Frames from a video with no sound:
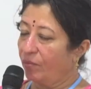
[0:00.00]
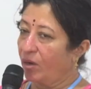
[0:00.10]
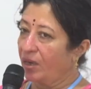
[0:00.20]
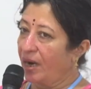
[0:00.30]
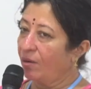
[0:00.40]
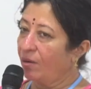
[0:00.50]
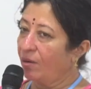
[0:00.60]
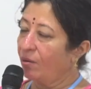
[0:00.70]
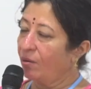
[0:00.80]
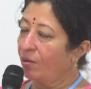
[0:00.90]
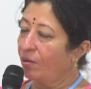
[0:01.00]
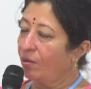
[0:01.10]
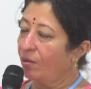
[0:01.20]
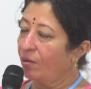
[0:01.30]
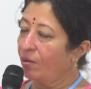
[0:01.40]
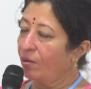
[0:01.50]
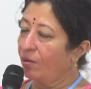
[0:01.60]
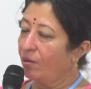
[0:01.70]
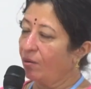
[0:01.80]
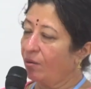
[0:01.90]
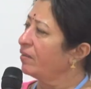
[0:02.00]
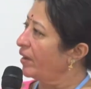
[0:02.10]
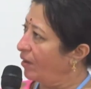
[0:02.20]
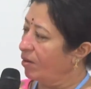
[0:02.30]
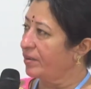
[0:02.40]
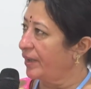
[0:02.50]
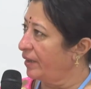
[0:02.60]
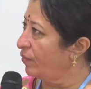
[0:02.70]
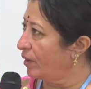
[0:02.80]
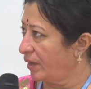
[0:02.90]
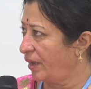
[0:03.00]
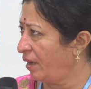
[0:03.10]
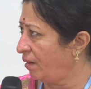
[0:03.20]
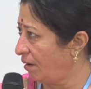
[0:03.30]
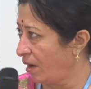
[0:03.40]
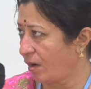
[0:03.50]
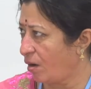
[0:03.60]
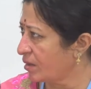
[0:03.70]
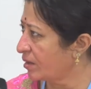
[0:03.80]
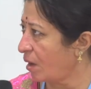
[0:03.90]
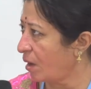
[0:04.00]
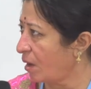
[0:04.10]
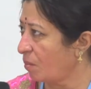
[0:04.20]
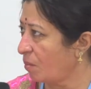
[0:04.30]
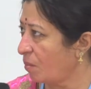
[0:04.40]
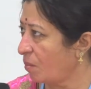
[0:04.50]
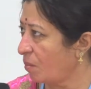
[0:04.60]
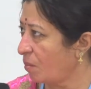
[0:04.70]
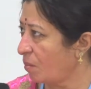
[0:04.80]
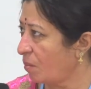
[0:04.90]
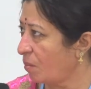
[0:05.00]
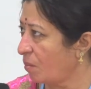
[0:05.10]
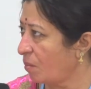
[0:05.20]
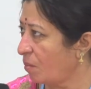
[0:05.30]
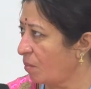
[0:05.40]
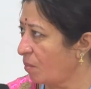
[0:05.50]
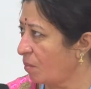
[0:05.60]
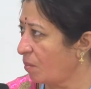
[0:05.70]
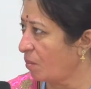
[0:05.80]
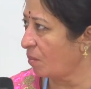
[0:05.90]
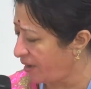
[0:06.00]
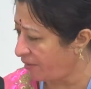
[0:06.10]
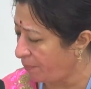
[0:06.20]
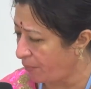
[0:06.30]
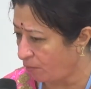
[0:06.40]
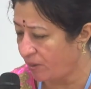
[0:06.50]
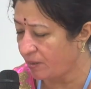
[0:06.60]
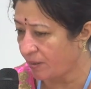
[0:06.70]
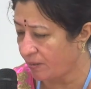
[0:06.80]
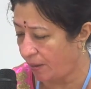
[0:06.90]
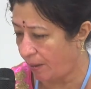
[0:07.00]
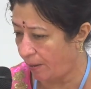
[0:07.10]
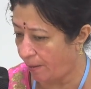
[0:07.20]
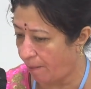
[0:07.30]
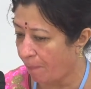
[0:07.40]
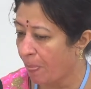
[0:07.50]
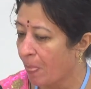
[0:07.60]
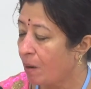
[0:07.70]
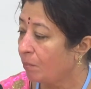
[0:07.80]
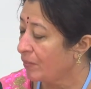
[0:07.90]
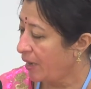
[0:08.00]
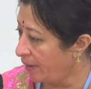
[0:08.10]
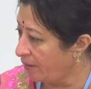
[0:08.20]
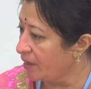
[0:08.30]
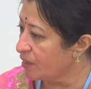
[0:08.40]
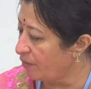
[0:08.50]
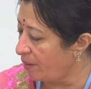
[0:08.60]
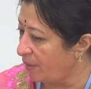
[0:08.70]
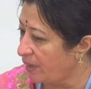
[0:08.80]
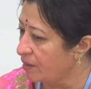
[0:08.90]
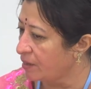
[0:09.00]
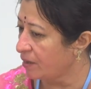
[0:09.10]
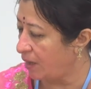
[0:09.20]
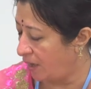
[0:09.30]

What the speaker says: what I'd like to tell you is that we were already working across some states in India, seven provinces in India, and these women's